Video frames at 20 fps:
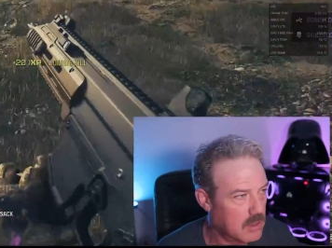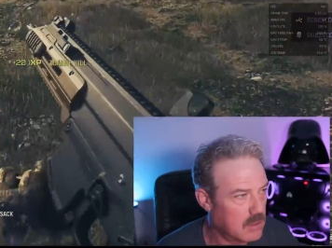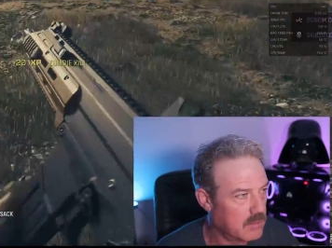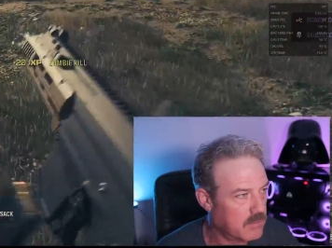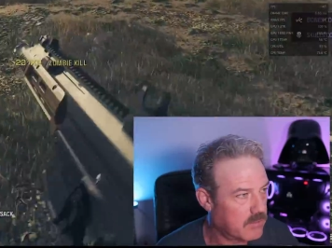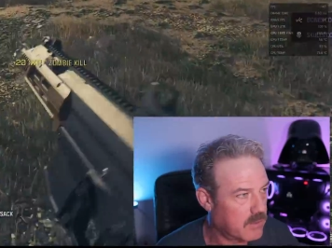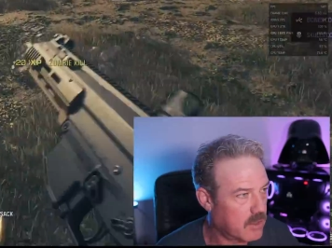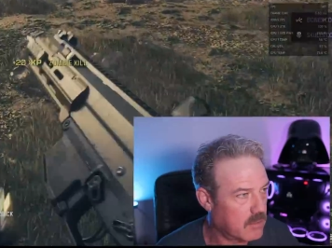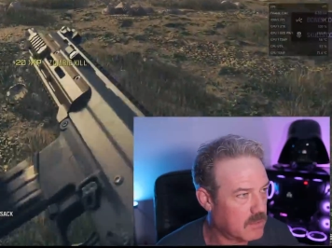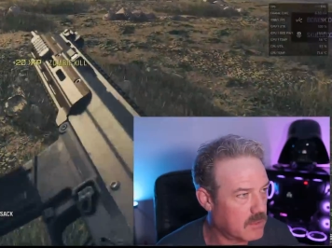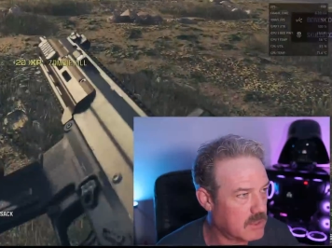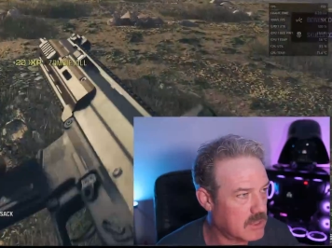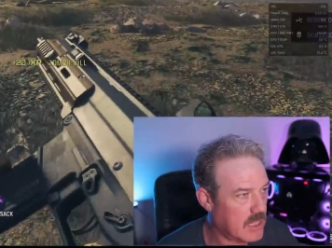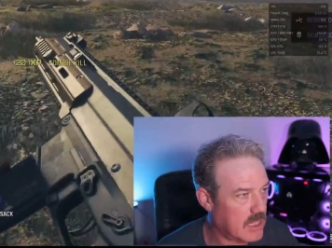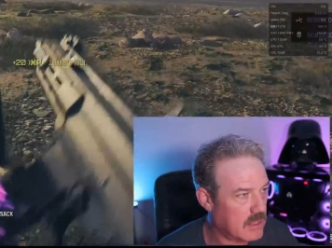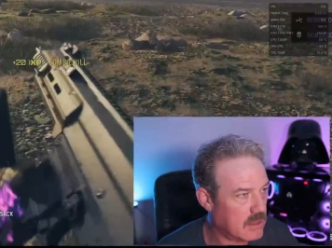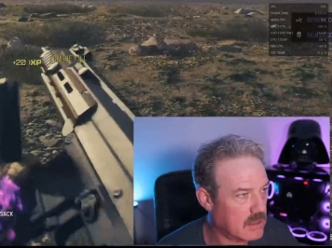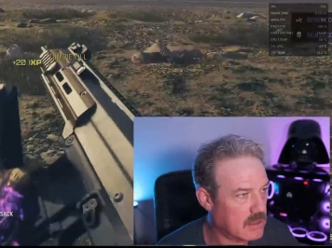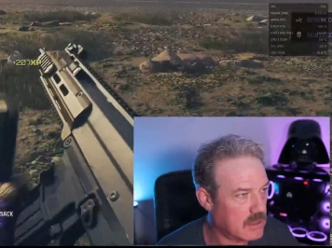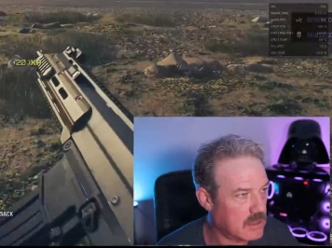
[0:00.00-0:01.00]
far more
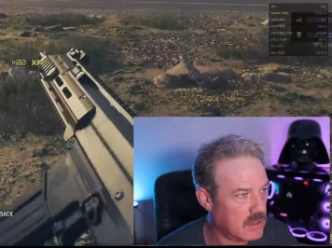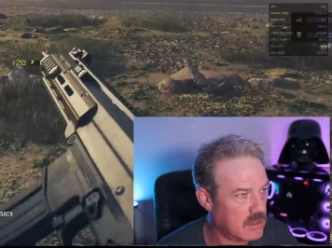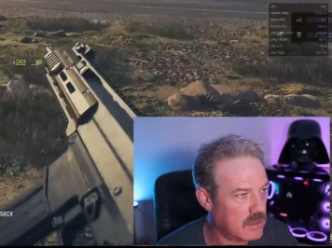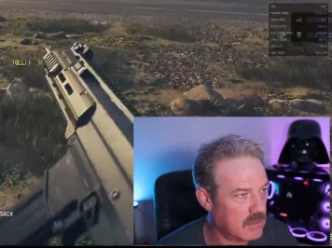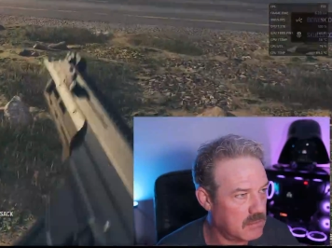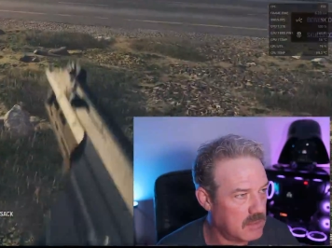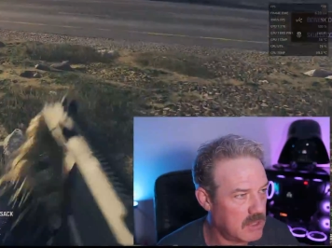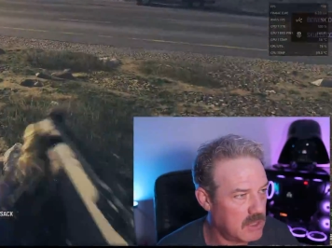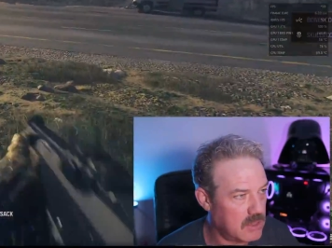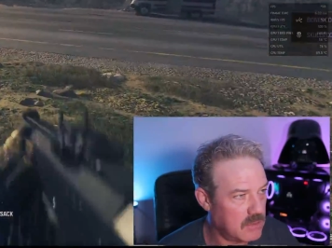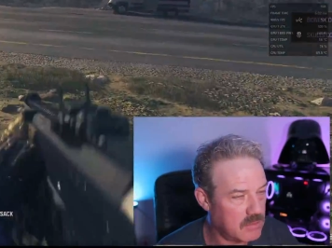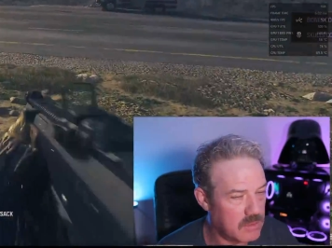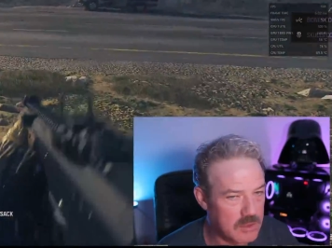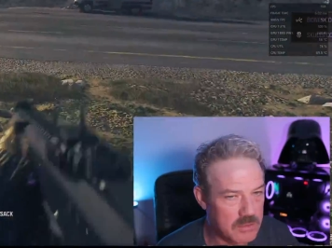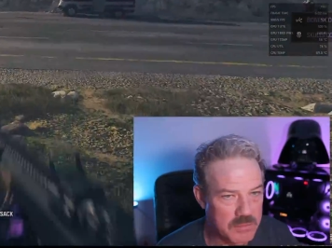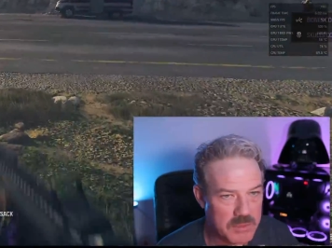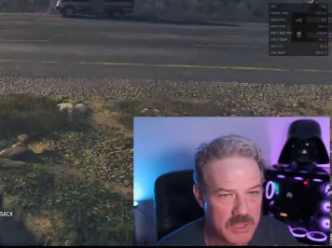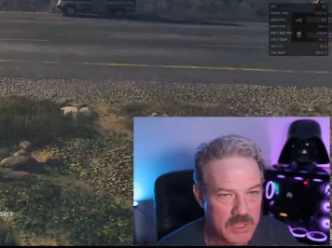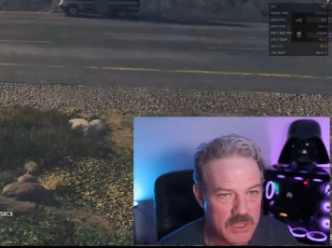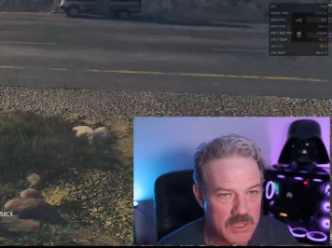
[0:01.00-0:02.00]
talented than me
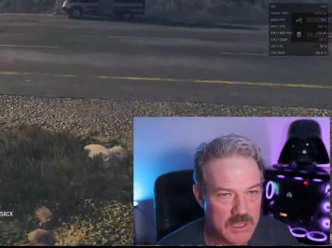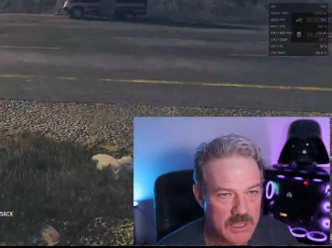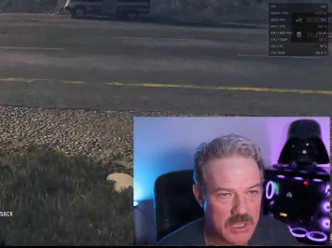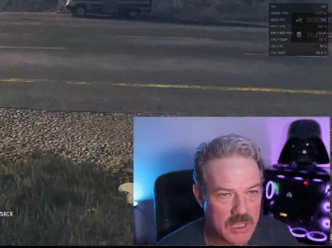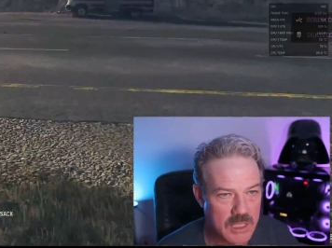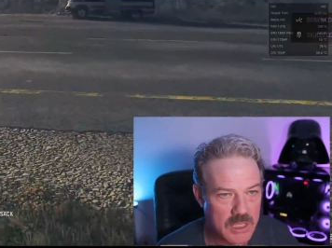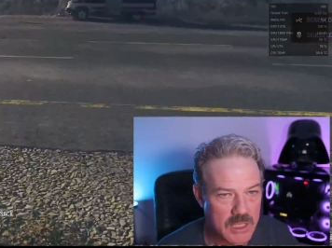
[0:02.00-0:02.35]
would be,